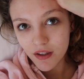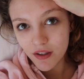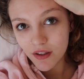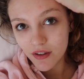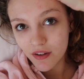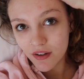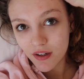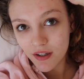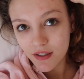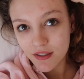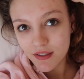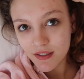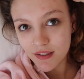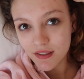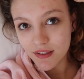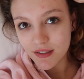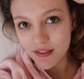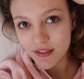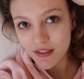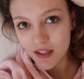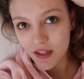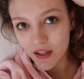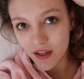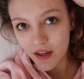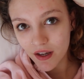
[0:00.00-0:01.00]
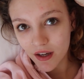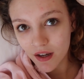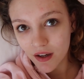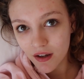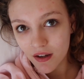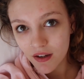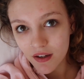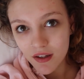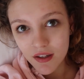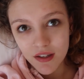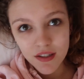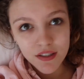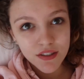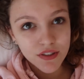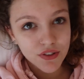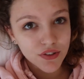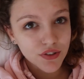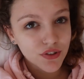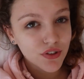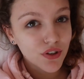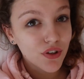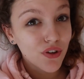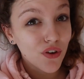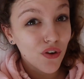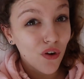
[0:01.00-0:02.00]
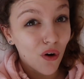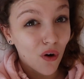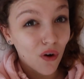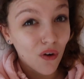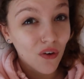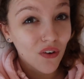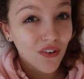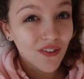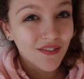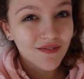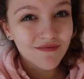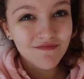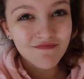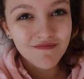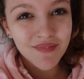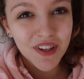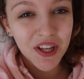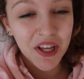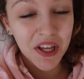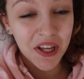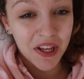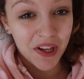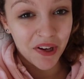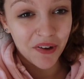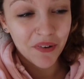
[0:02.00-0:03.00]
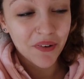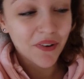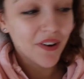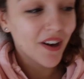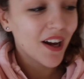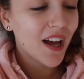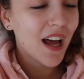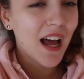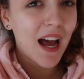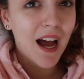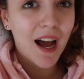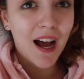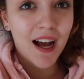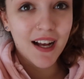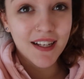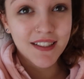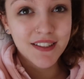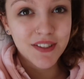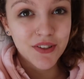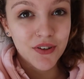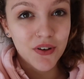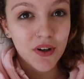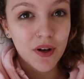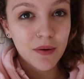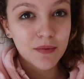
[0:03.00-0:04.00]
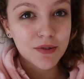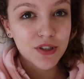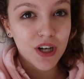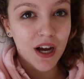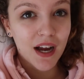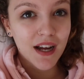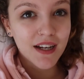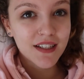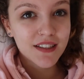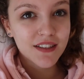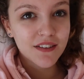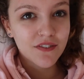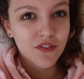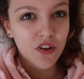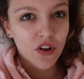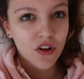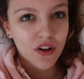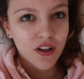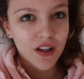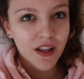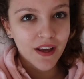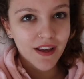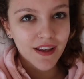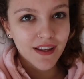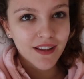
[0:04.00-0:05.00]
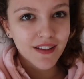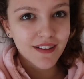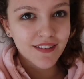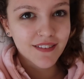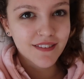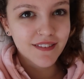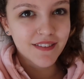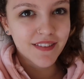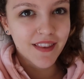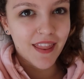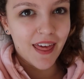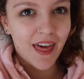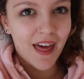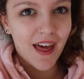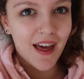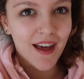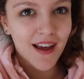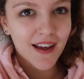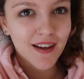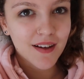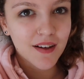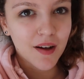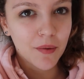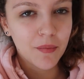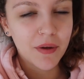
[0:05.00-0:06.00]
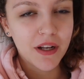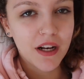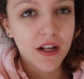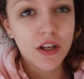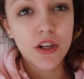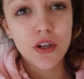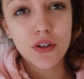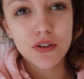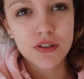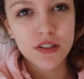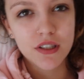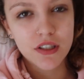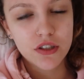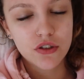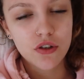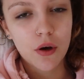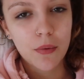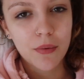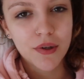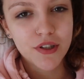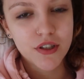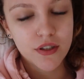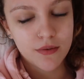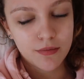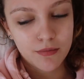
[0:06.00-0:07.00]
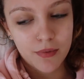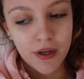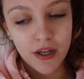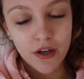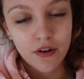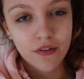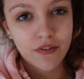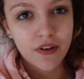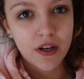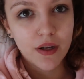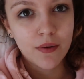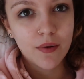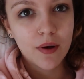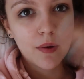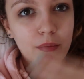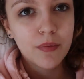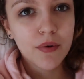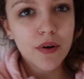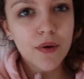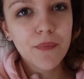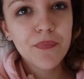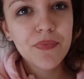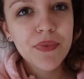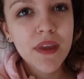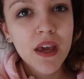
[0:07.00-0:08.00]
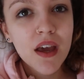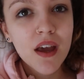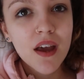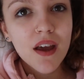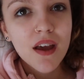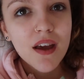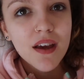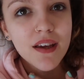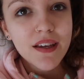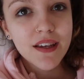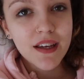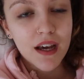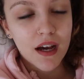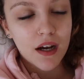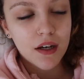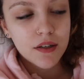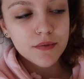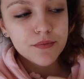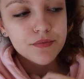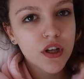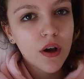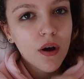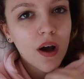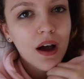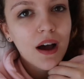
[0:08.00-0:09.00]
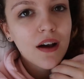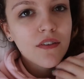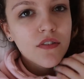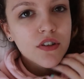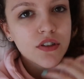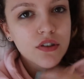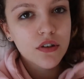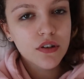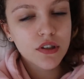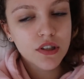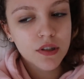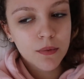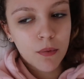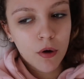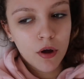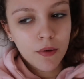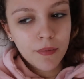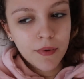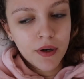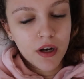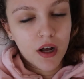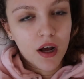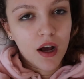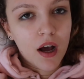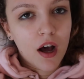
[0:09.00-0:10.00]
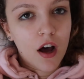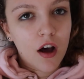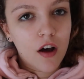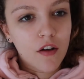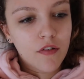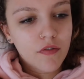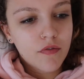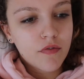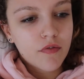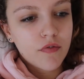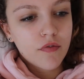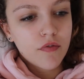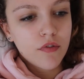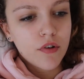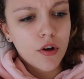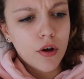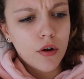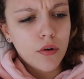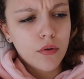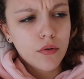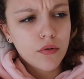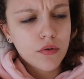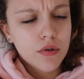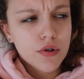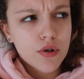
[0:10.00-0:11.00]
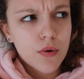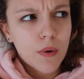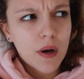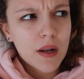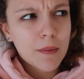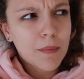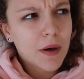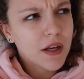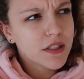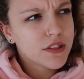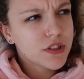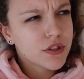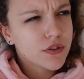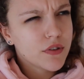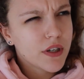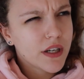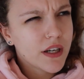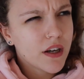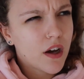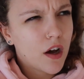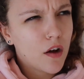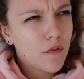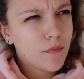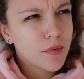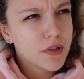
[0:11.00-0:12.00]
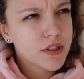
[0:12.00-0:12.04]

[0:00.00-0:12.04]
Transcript: you guys can see it. It's just not cute at all. I'm trying to vlog like there. I mean, I usually chop the top of my head off anyway, but yeah. So I have a doctor's appointment at 20 past three,